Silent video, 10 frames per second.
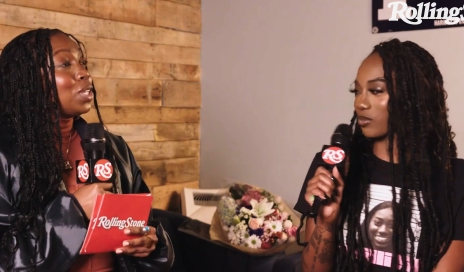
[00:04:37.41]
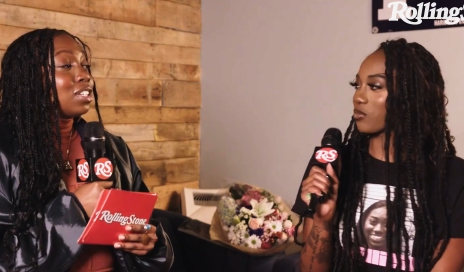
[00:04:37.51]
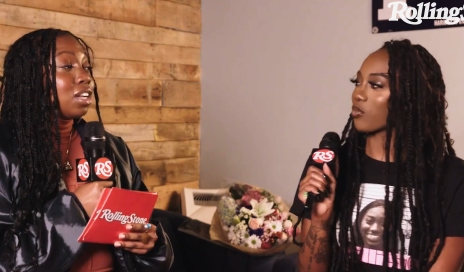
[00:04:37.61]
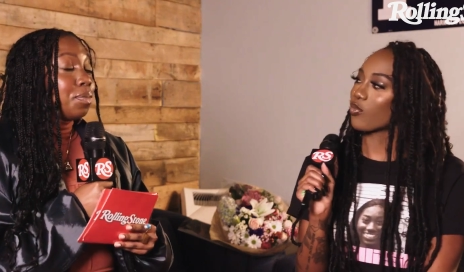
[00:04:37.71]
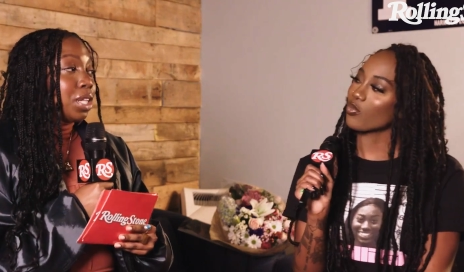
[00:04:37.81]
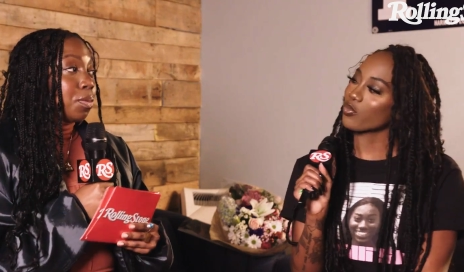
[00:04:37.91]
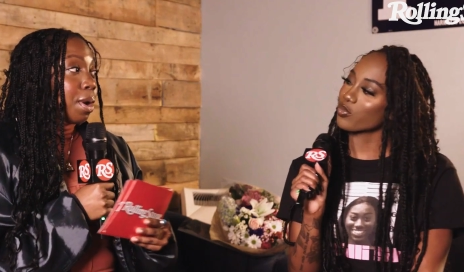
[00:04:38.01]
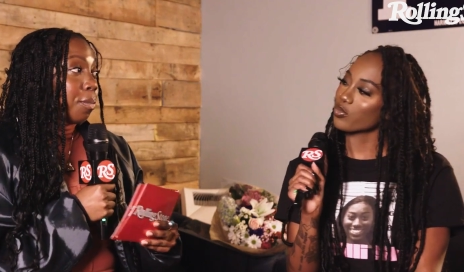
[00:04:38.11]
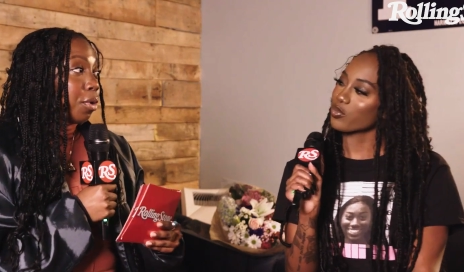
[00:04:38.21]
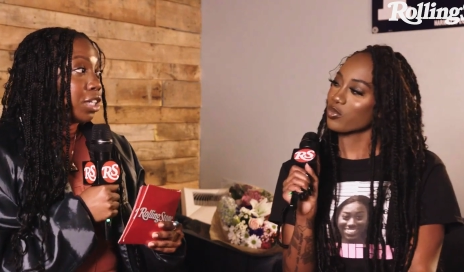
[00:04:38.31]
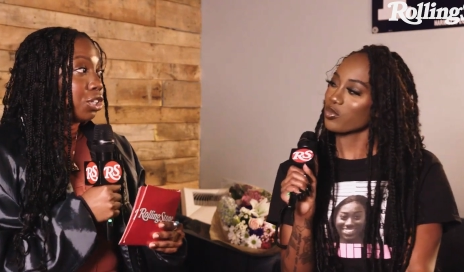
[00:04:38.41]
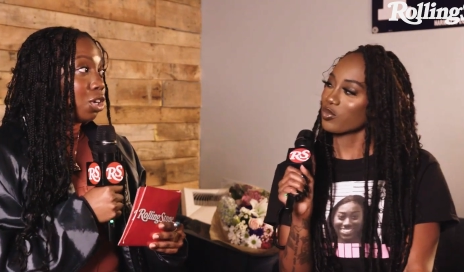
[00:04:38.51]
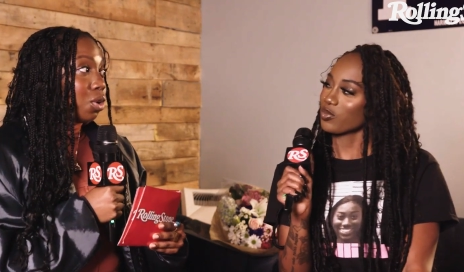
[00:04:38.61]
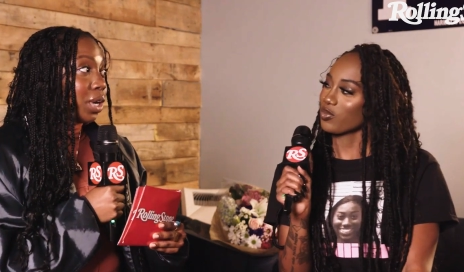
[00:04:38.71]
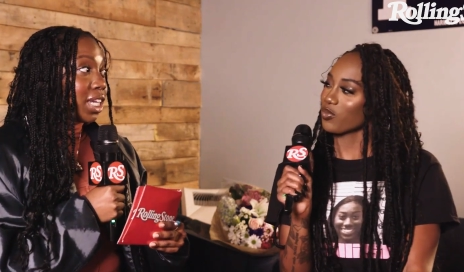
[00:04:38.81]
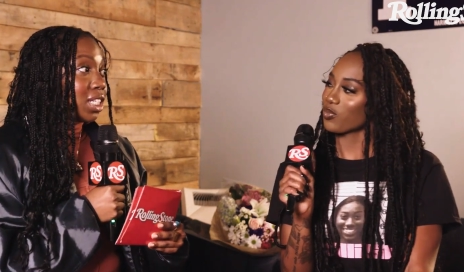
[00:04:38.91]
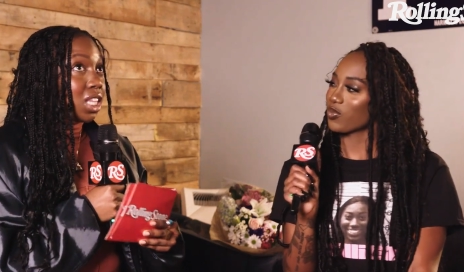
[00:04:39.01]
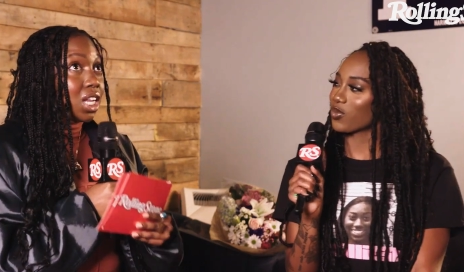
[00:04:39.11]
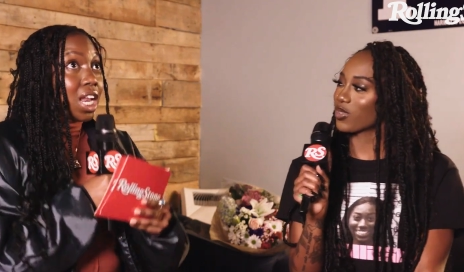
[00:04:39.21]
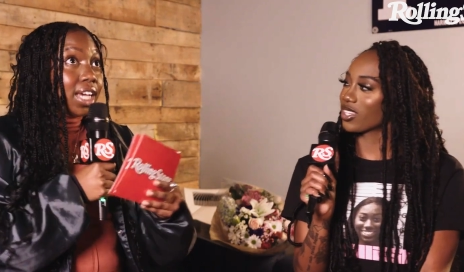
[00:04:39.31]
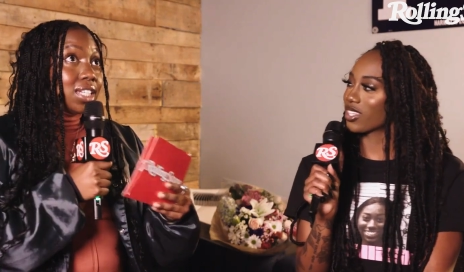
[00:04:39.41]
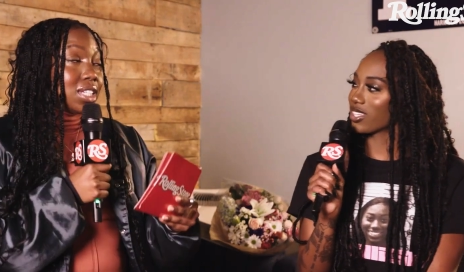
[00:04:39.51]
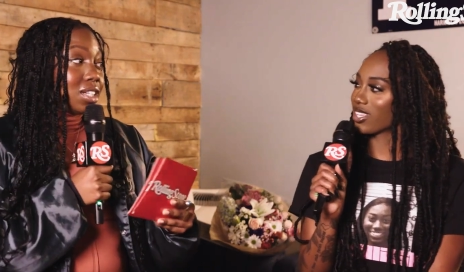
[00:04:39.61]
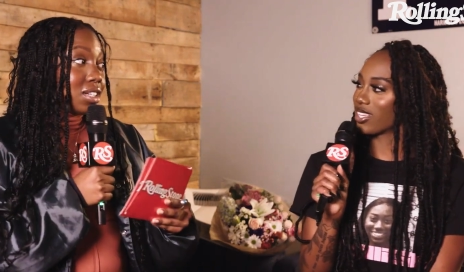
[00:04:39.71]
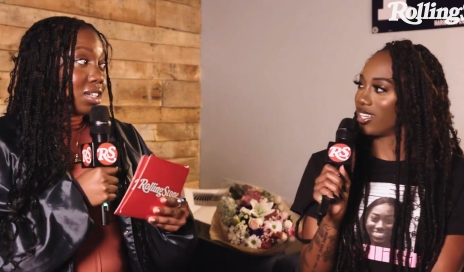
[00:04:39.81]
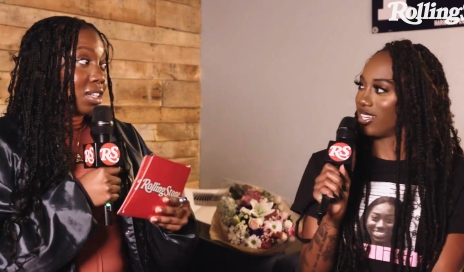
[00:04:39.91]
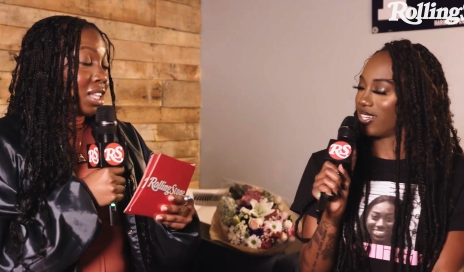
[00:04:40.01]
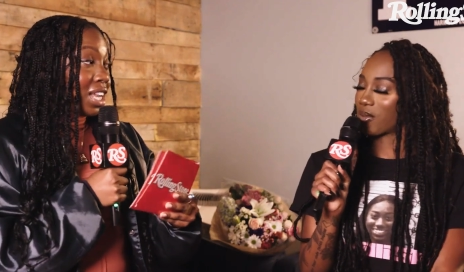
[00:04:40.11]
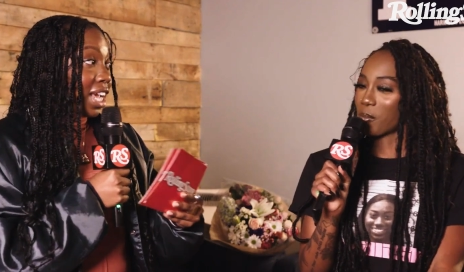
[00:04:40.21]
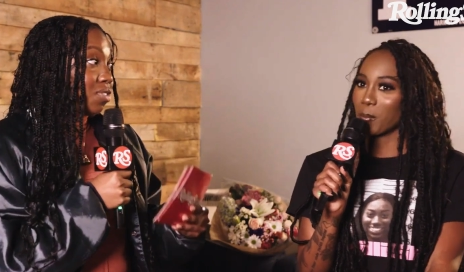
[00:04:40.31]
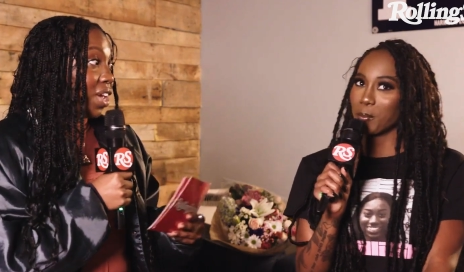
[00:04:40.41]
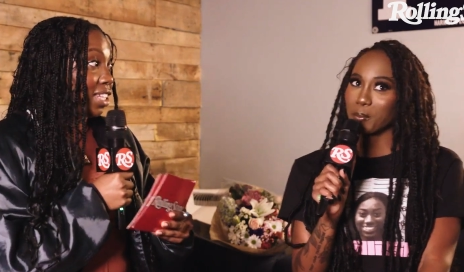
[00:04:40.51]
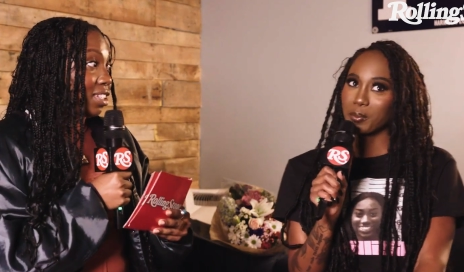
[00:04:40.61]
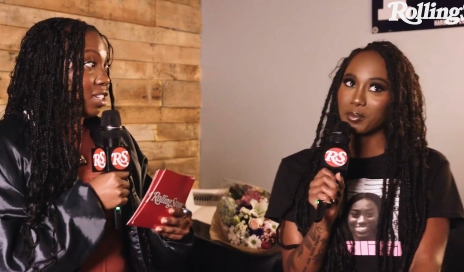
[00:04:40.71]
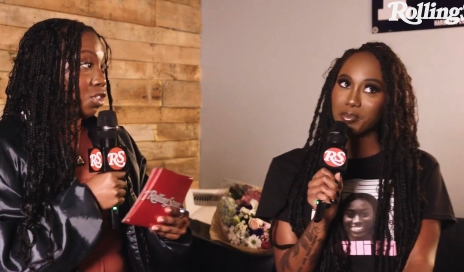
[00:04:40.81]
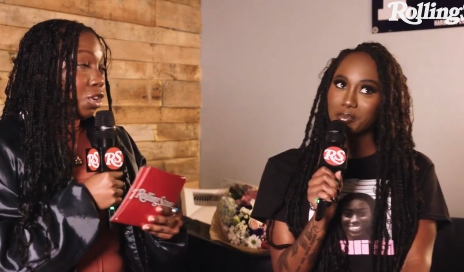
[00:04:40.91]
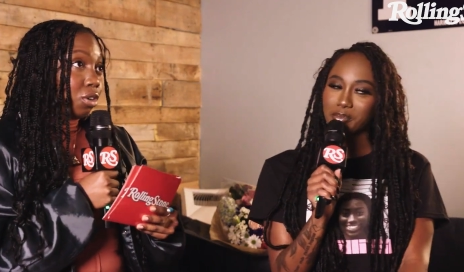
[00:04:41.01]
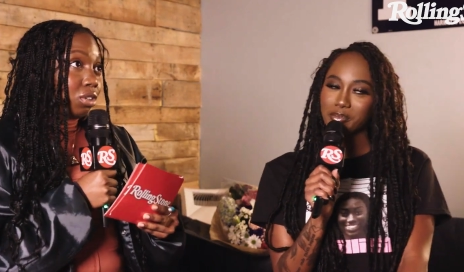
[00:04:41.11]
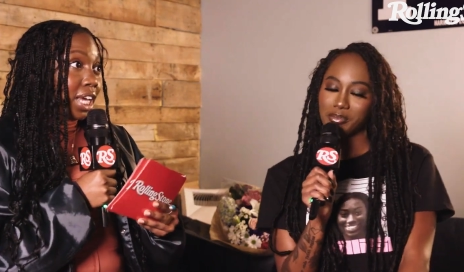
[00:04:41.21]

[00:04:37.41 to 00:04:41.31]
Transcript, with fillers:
Speaker 1: what's gonna be the preparation going into the next the next phase because you know mm.